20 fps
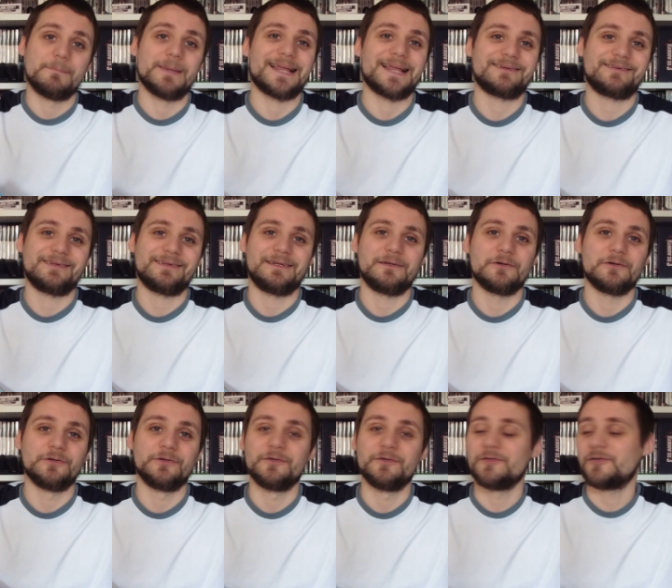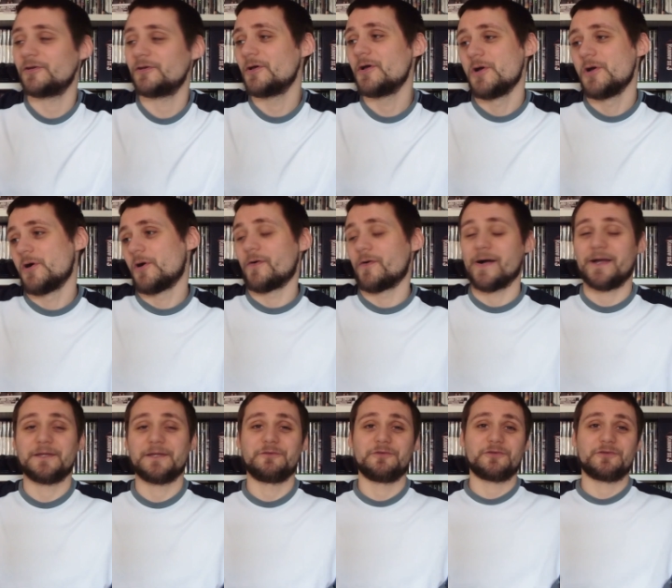blasting guns, or I
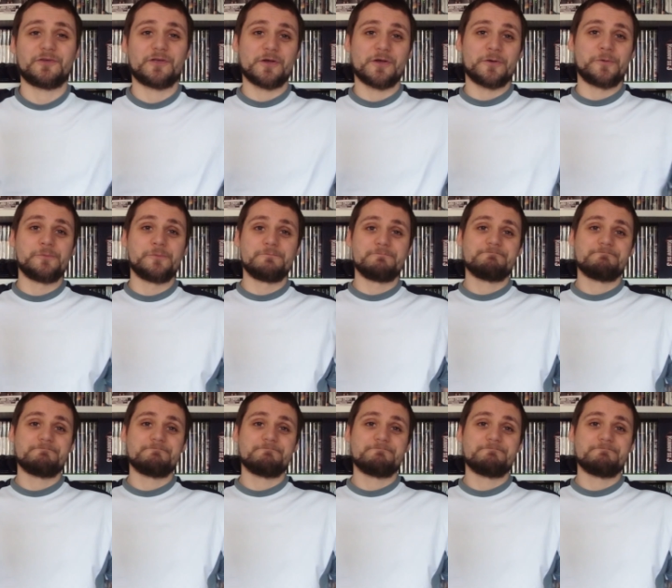can just go